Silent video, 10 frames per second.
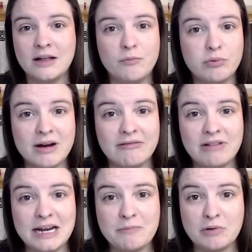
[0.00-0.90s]

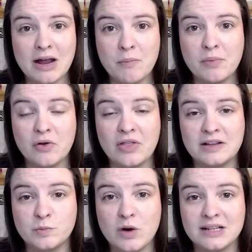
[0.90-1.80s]
really bring on board
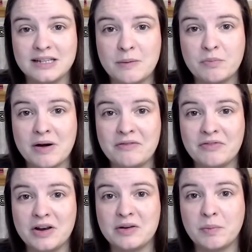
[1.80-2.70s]
those Brighton and
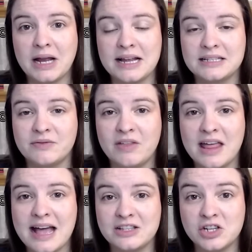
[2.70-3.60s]
Brentford players for
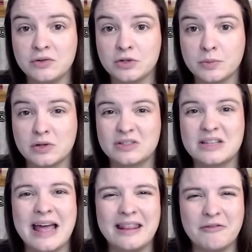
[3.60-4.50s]
their 2
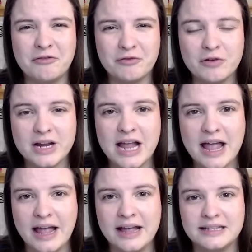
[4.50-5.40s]
doubles, and then free
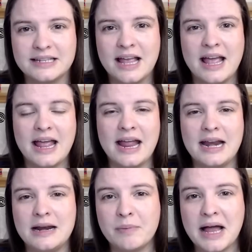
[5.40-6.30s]
hit
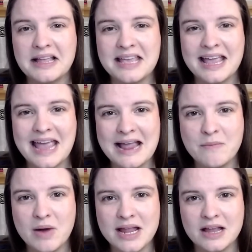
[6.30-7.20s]
in the blank
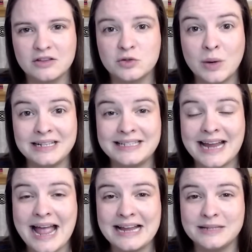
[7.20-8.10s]
game week
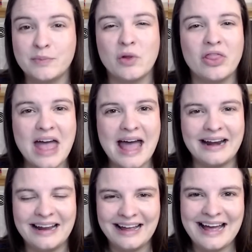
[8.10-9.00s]
28. But
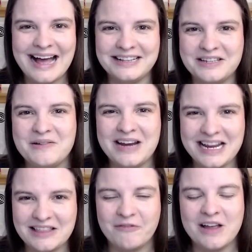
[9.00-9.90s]
then I do
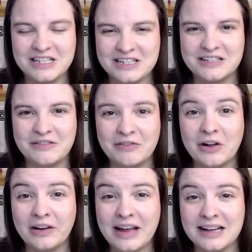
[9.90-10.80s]
need the fixtures to
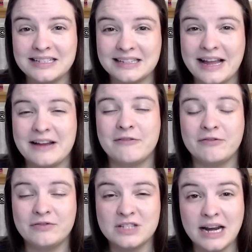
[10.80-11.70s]
fall nicely
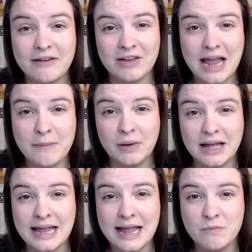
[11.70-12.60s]
to navigate
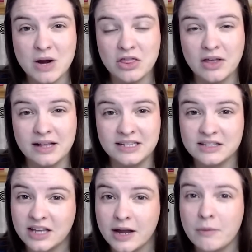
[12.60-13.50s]
blank game week
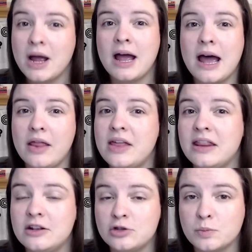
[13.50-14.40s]
32 and
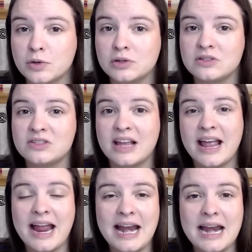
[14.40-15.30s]
then the doubles
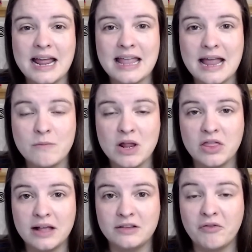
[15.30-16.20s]
in game week
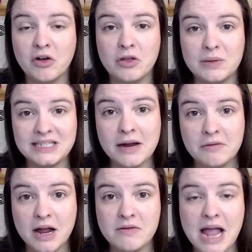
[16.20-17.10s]
34 that we
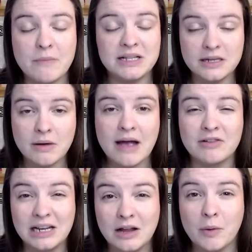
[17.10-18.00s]
don't know yet. We do
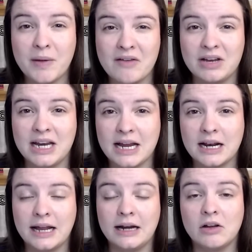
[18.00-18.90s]
have a little bit of an
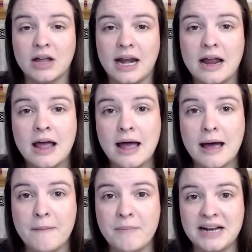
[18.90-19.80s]
inkling looking
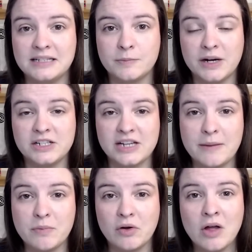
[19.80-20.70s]
at Ben's
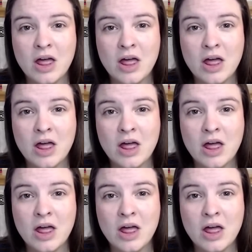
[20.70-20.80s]
spreadsheet, but